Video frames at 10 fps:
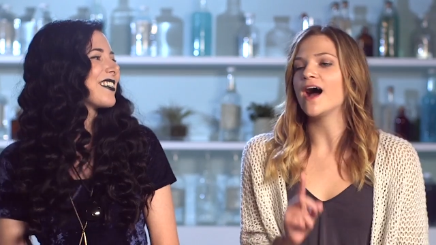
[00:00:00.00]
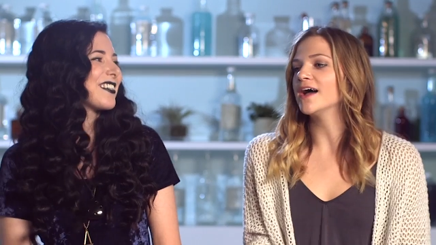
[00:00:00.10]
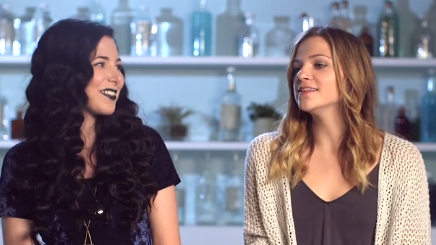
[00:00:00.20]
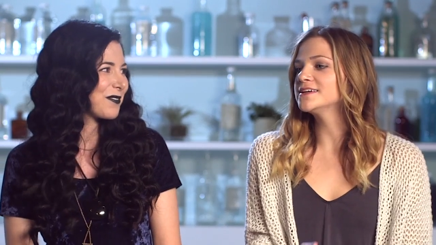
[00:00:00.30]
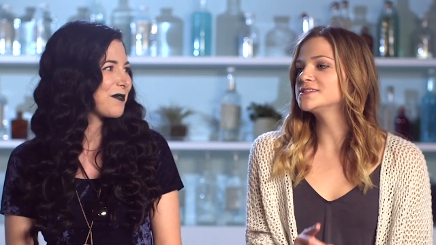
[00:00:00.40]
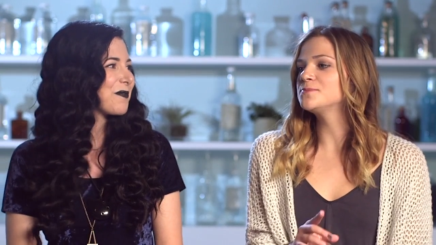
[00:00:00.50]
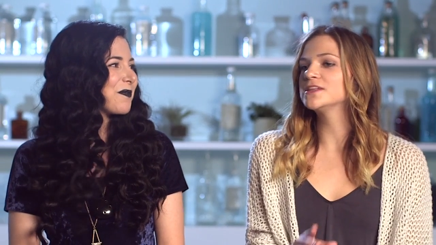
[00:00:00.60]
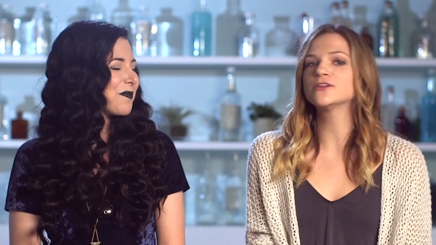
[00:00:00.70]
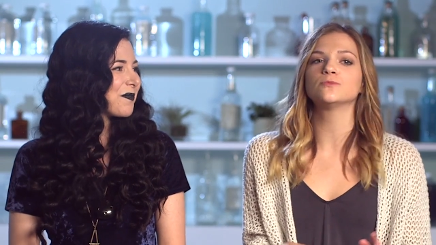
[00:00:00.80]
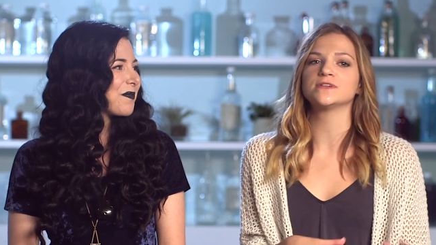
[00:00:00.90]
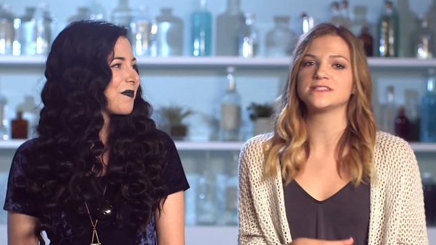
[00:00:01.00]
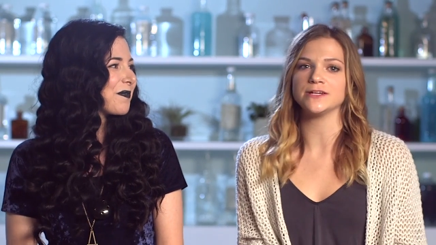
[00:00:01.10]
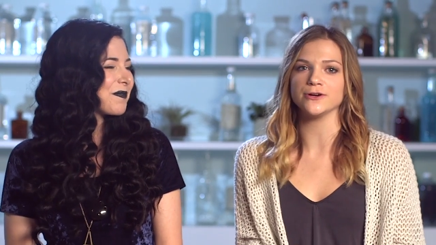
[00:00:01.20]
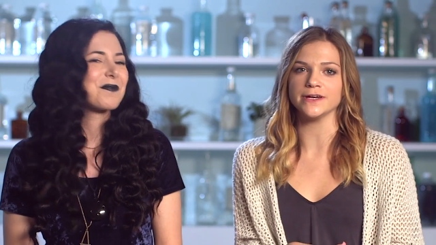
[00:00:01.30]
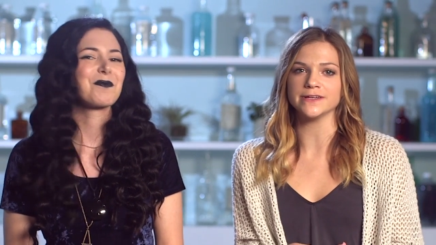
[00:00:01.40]
Speaker 1: I like to be a little
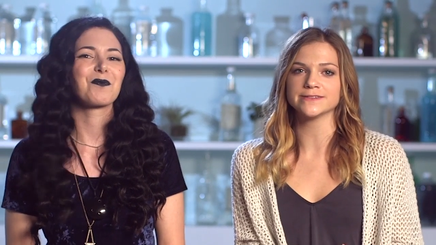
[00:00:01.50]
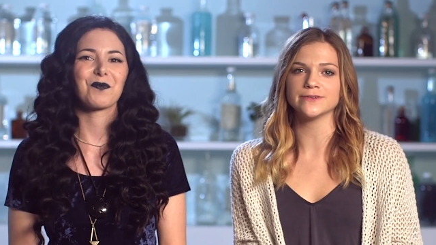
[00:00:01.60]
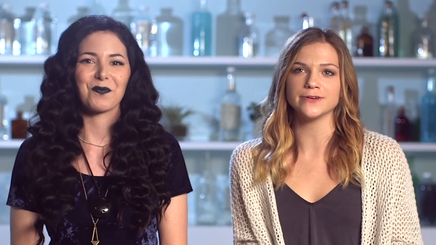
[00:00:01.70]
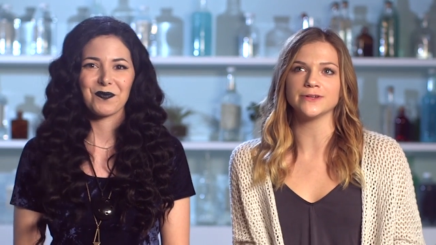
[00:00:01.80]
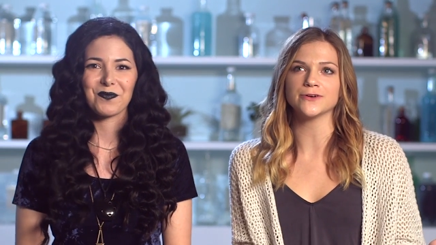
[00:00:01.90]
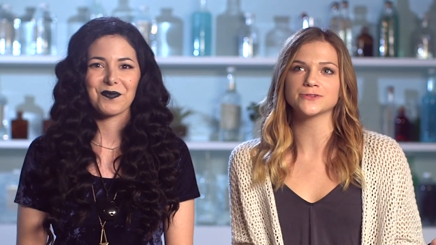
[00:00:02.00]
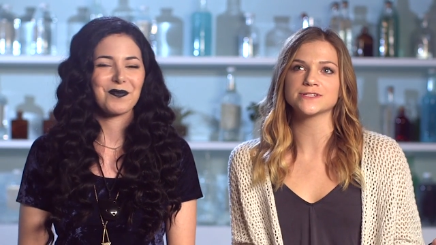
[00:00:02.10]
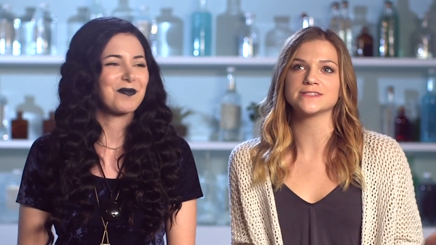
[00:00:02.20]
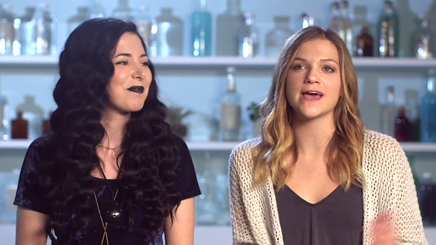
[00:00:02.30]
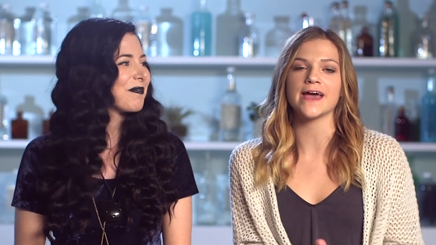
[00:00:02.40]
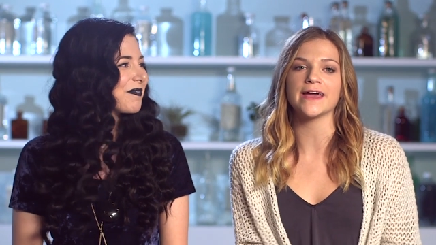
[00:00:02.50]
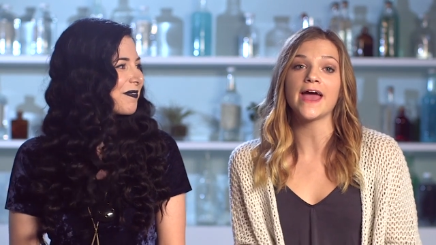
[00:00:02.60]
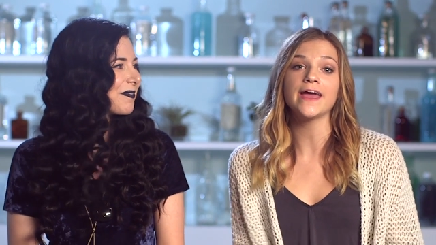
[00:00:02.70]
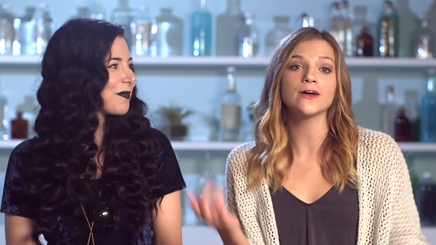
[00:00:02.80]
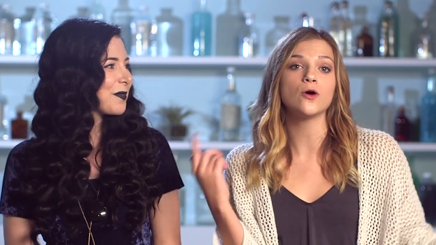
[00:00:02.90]
mysterious, so you don't just say,
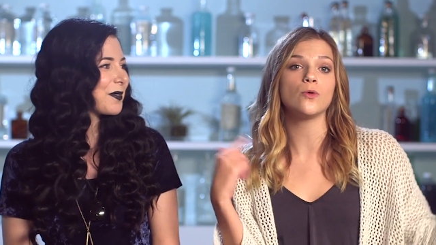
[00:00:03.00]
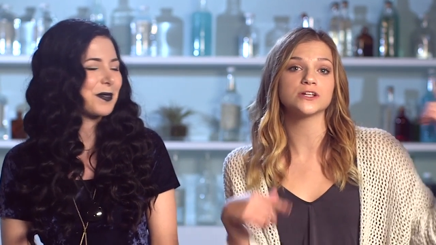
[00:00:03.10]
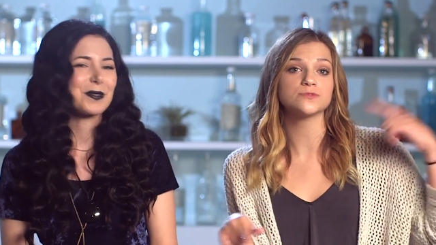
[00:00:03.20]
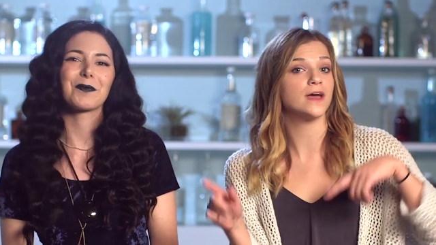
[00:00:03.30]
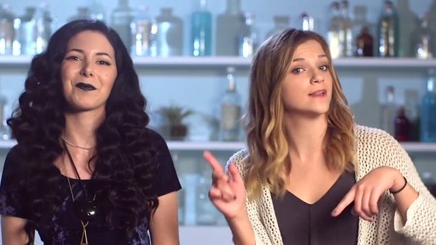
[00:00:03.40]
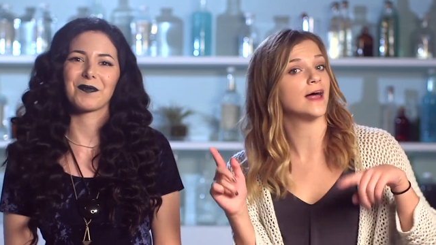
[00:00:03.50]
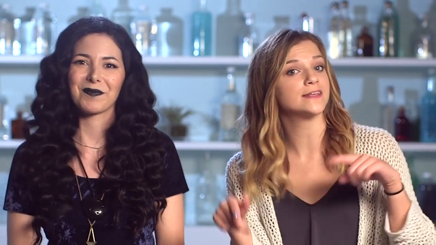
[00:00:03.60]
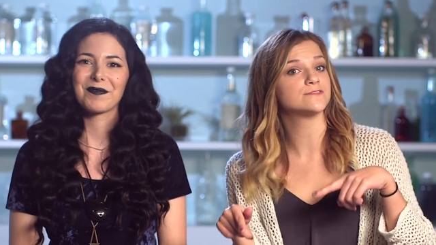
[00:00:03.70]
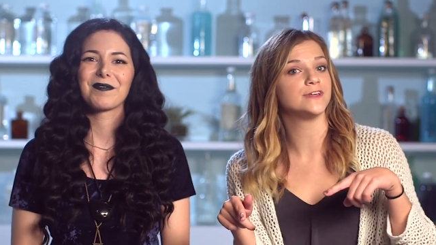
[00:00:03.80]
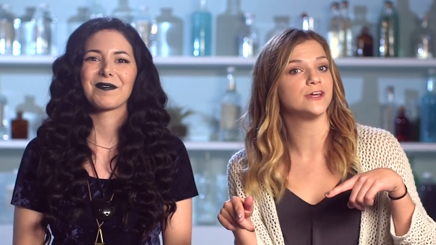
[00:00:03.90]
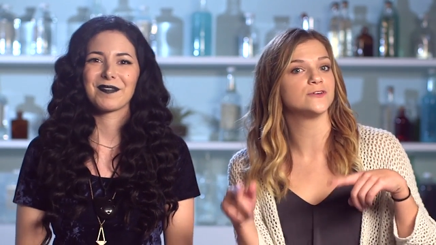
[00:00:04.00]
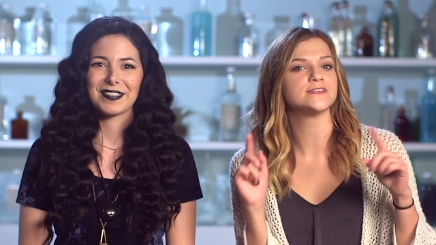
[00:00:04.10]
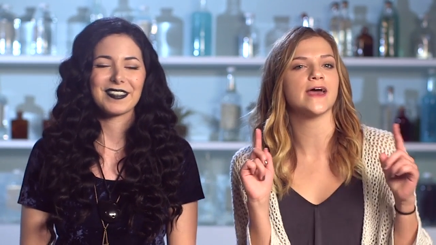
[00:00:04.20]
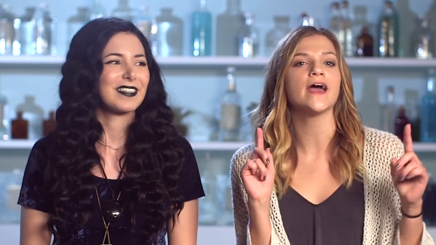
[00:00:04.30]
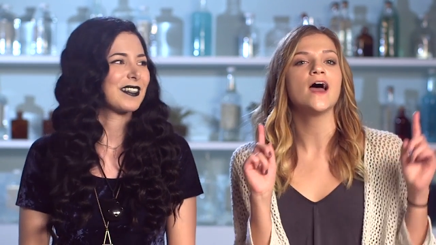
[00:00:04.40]
hey, go watch my last video,
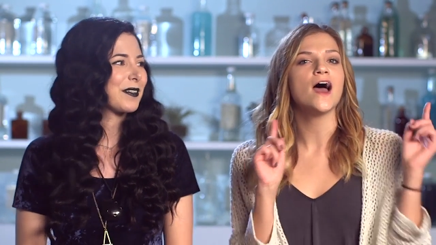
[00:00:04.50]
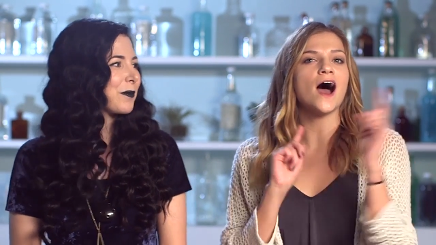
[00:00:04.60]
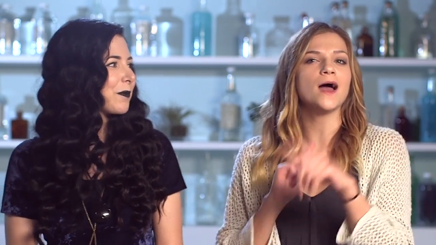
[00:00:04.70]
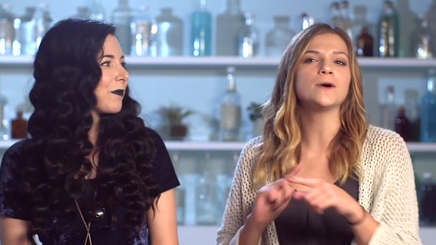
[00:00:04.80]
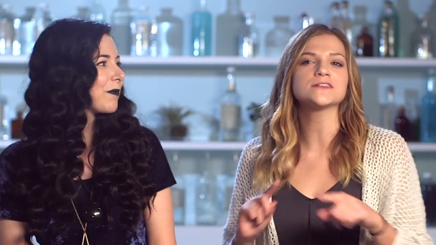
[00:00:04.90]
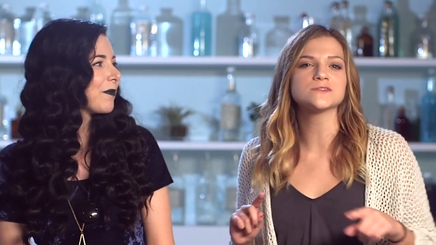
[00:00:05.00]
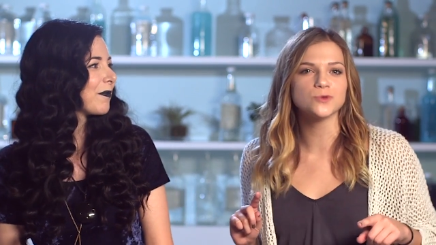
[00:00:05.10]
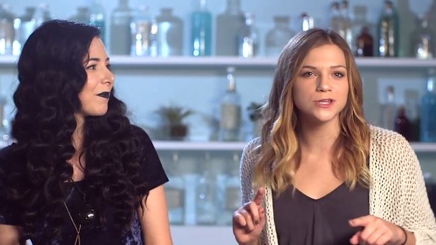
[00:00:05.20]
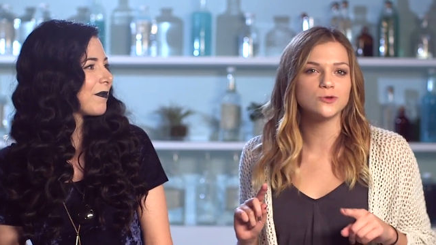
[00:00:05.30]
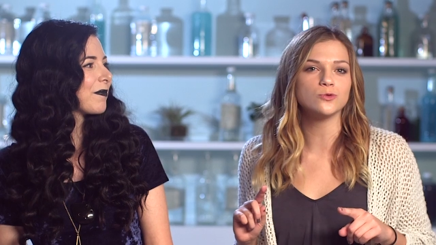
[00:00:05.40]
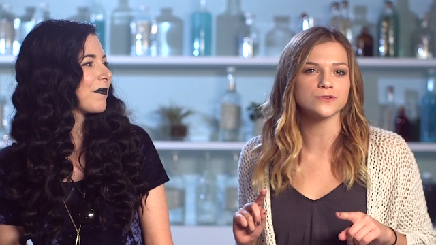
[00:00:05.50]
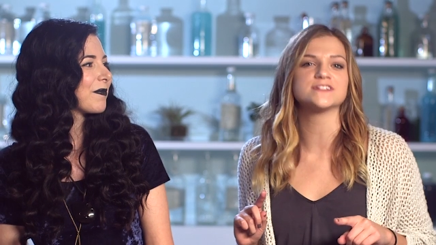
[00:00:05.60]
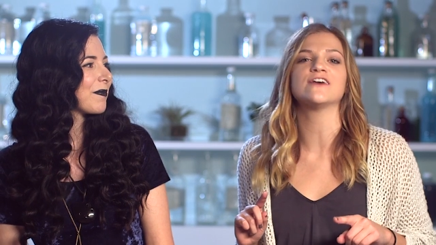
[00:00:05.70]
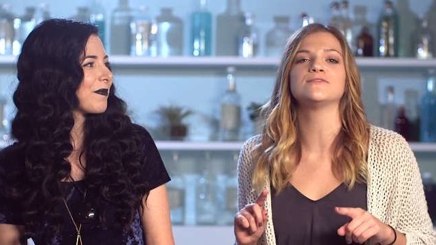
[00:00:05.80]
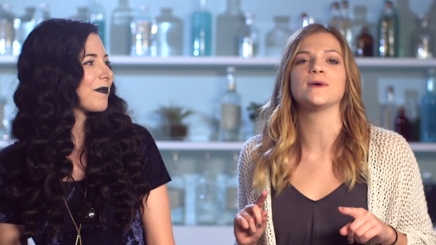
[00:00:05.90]
say, I bought some really cool
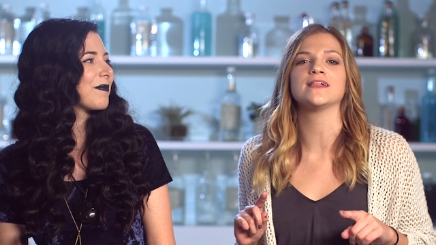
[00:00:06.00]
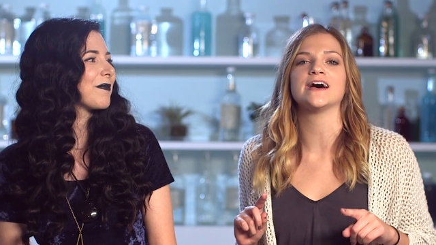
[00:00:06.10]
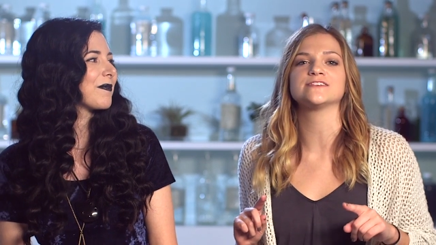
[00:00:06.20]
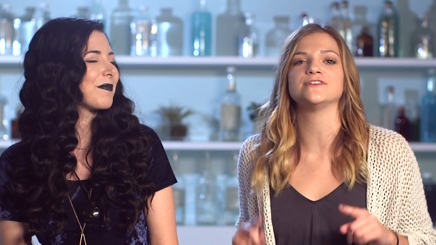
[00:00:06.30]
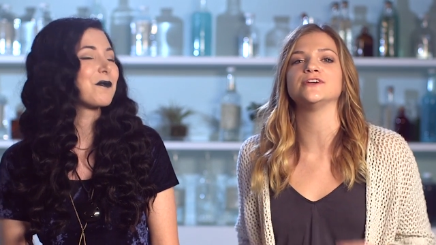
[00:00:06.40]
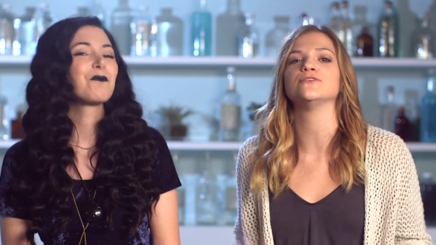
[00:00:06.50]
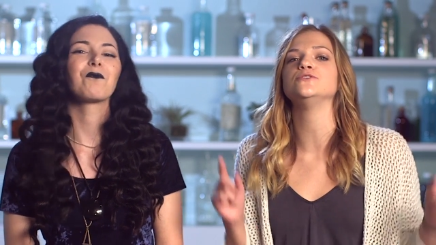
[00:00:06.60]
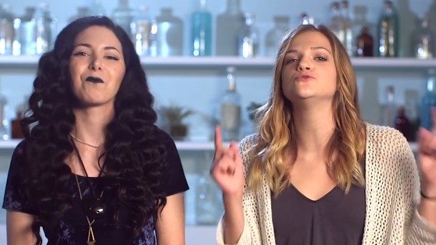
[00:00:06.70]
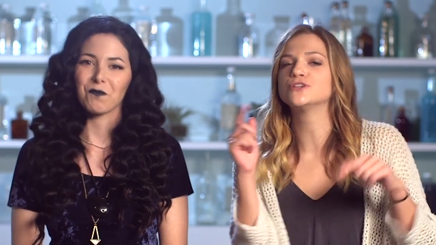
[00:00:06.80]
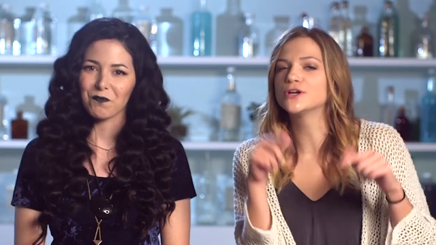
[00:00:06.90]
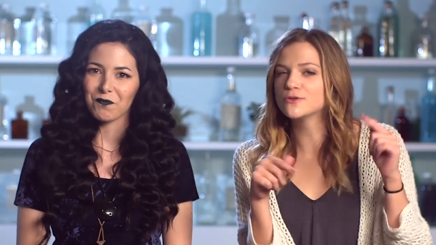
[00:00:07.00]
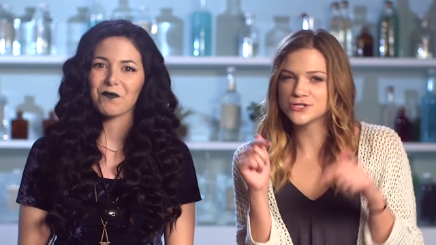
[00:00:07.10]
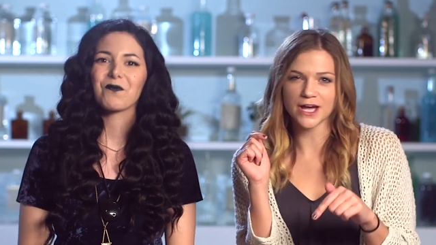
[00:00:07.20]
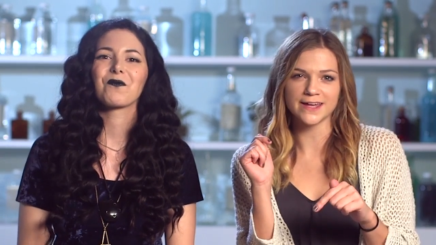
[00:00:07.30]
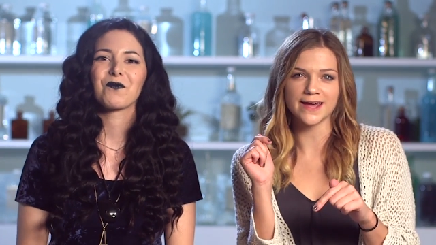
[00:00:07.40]
stuff in my last video, you should go
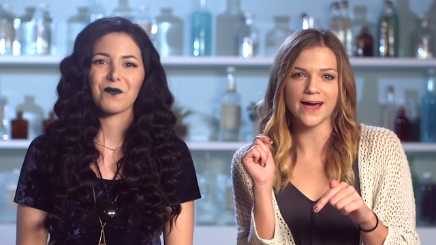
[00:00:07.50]
check it